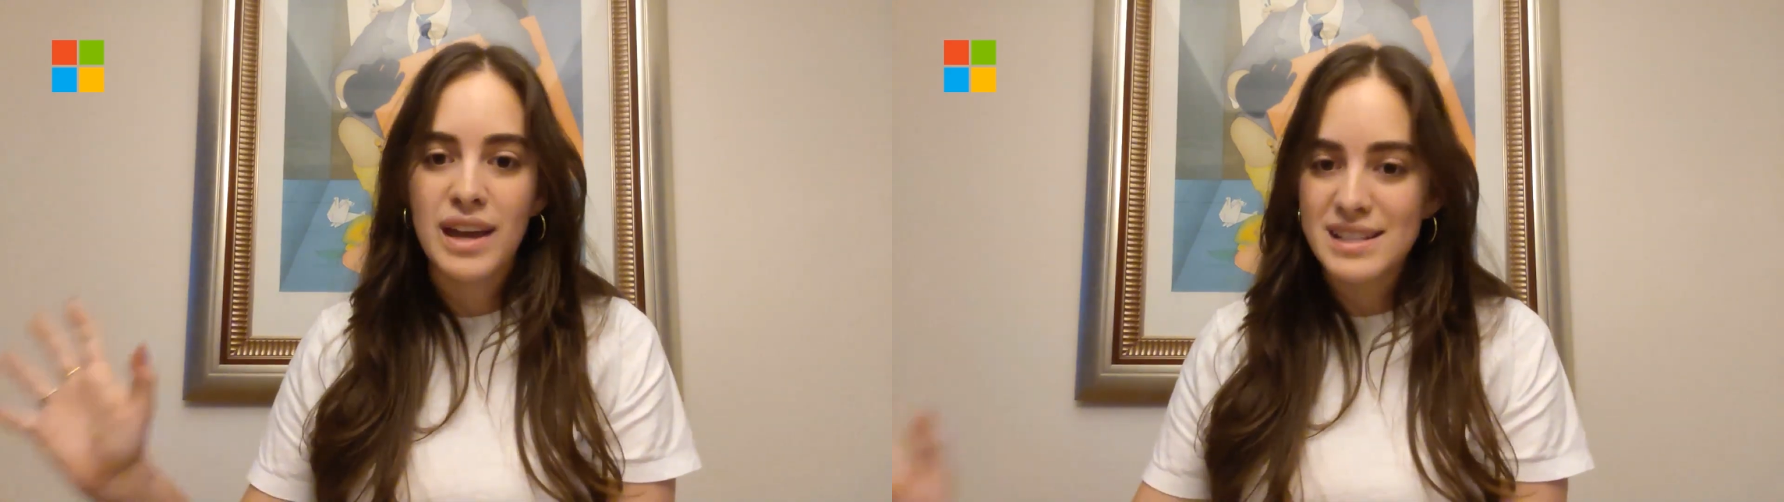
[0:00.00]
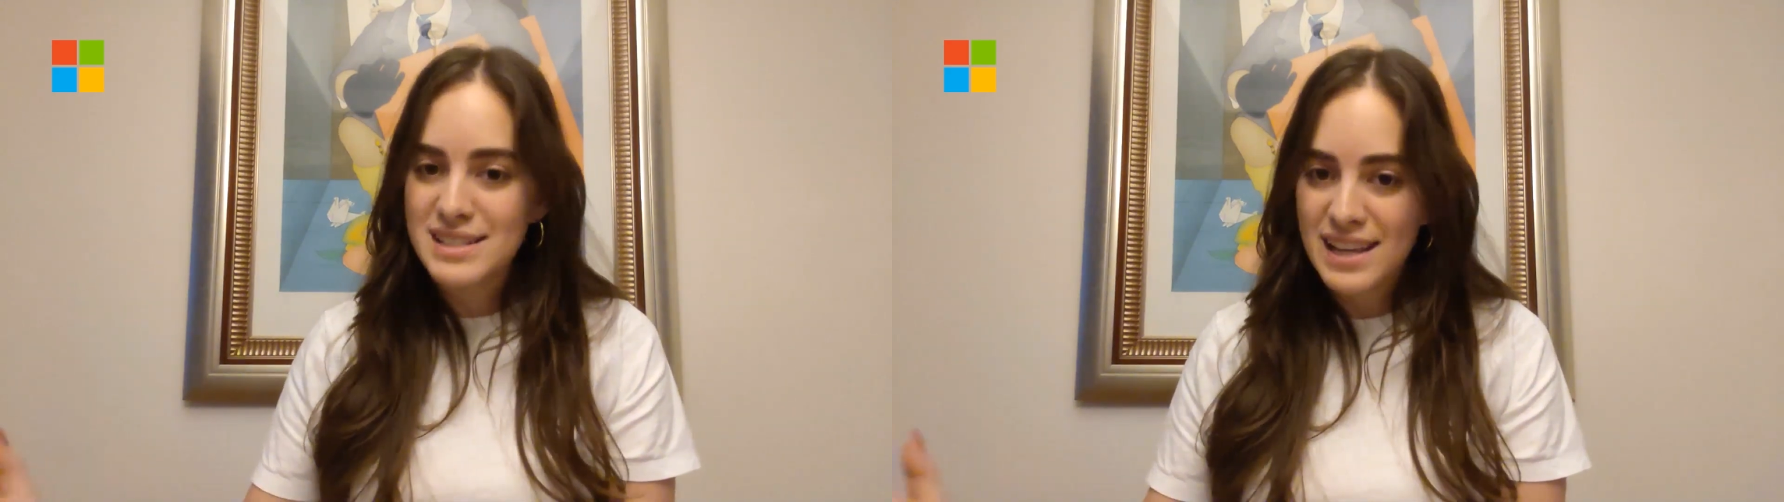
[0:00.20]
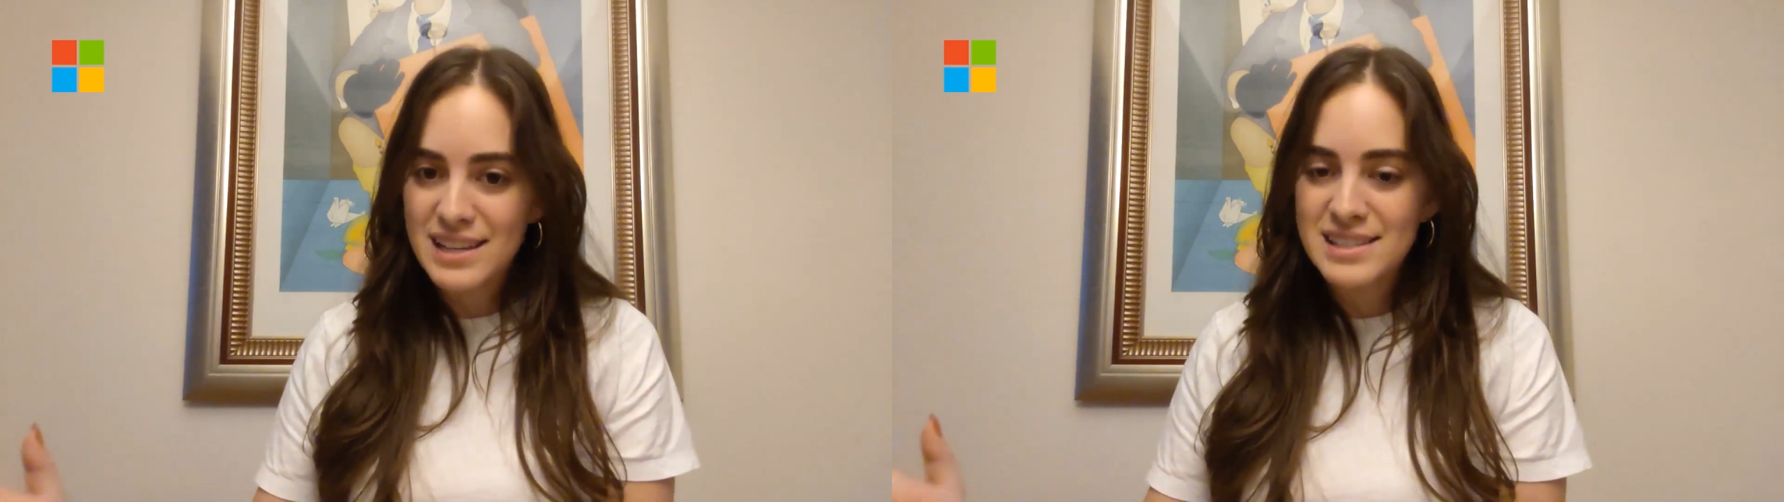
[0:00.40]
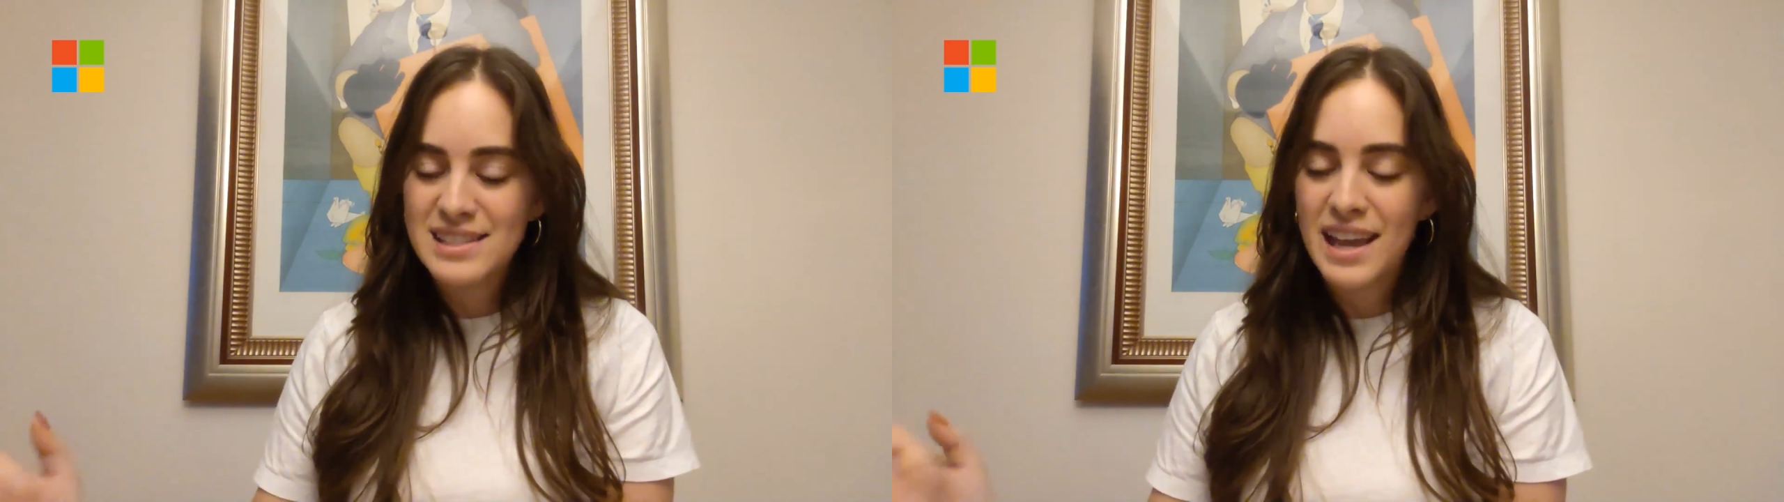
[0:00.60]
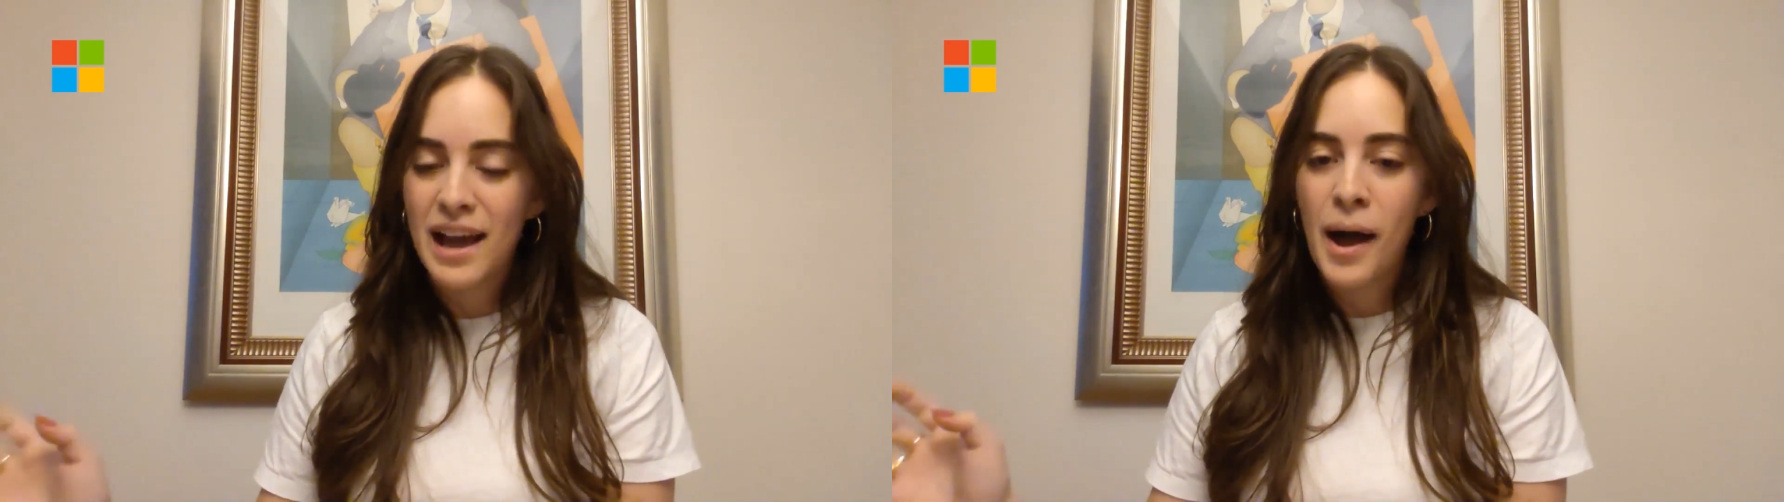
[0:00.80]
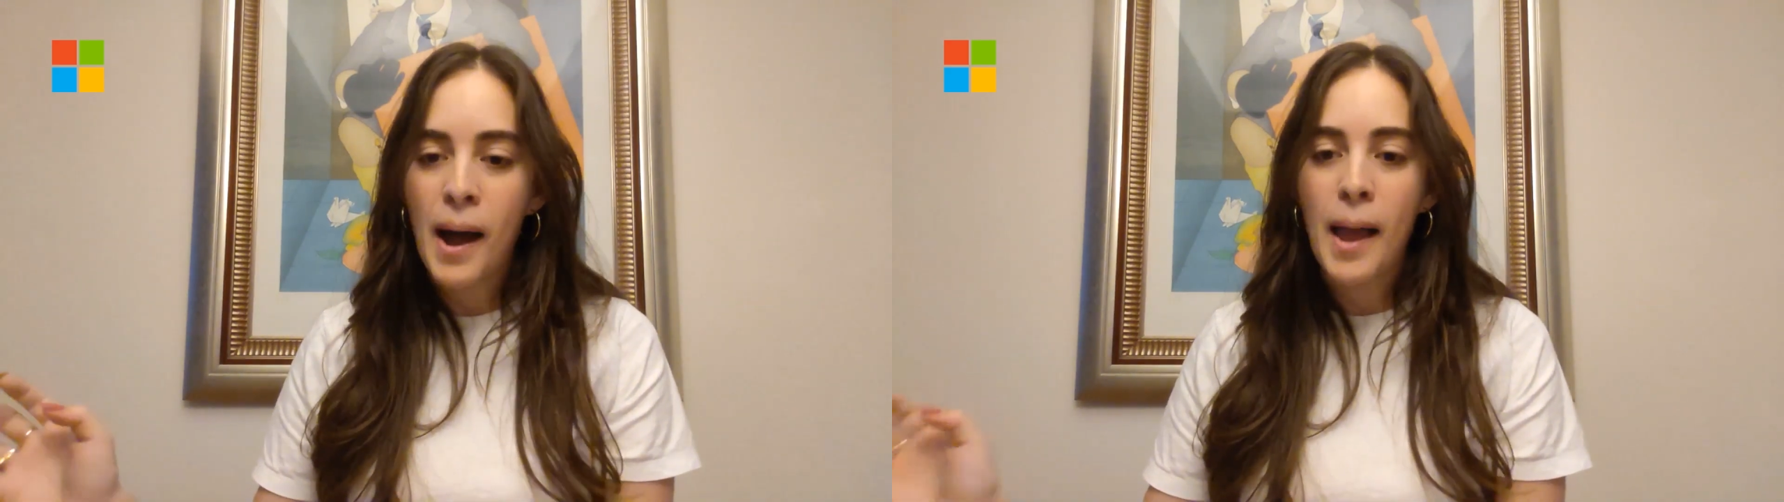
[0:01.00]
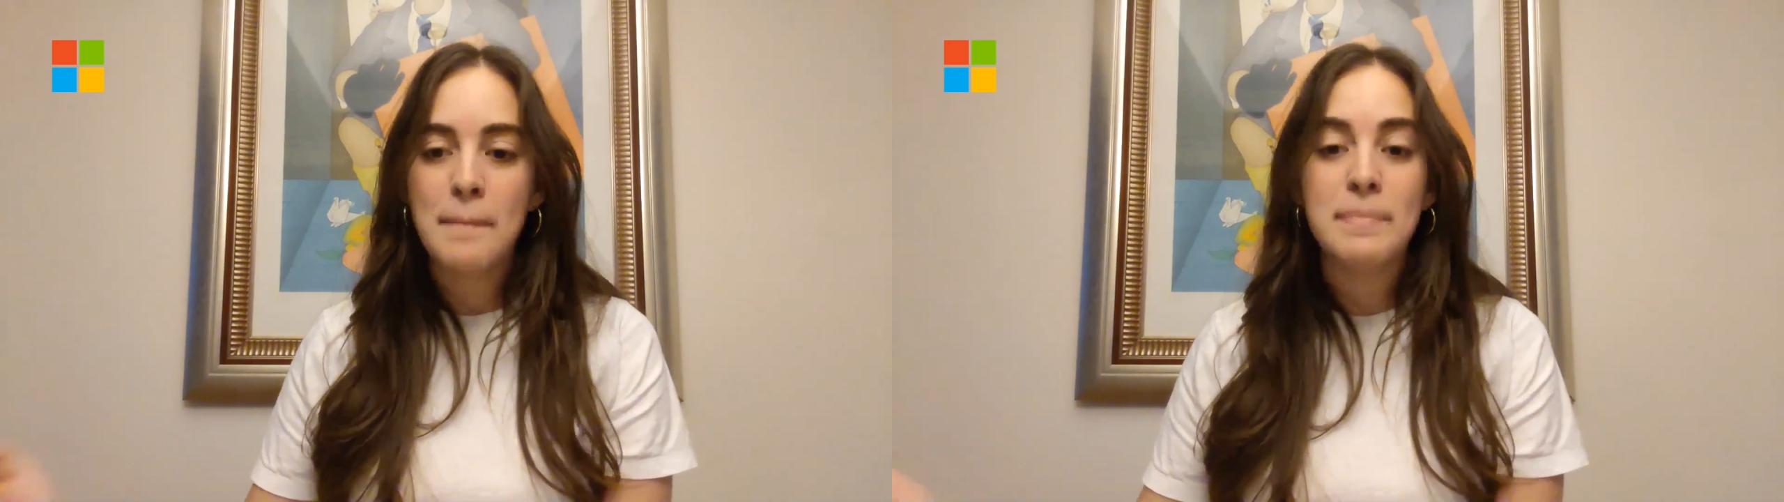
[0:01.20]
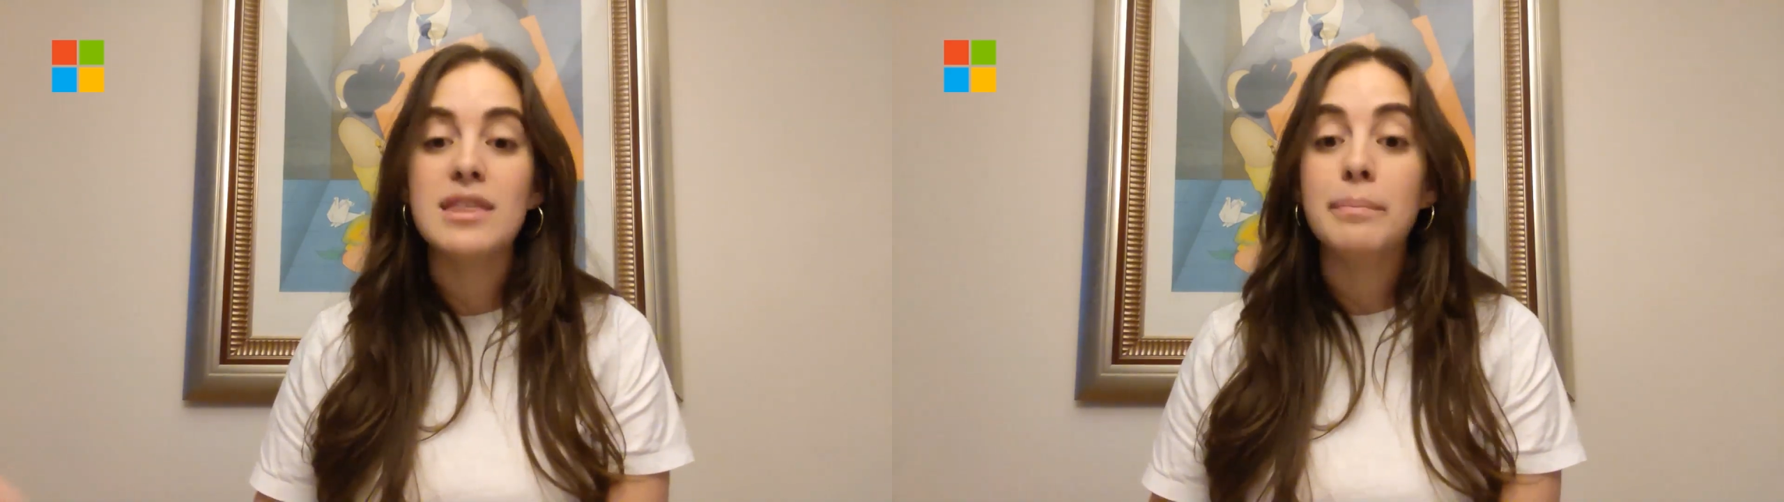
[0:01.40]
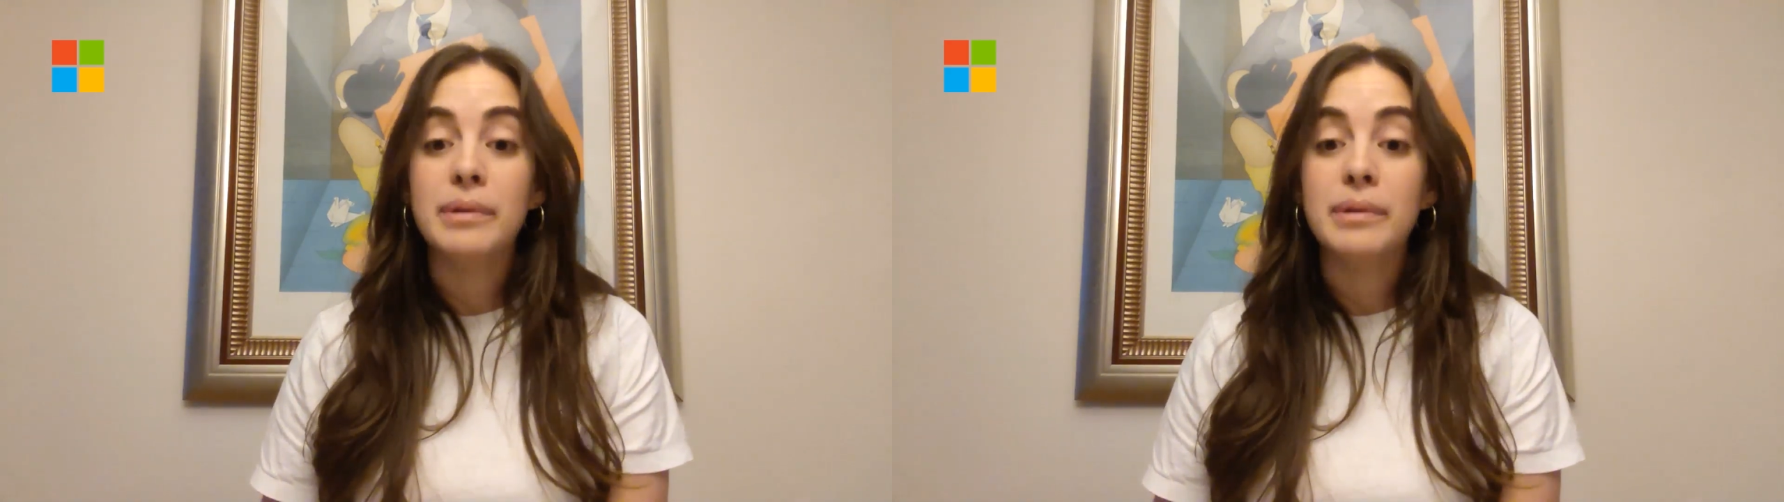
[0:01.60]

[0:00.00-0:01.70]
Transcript: exist and be the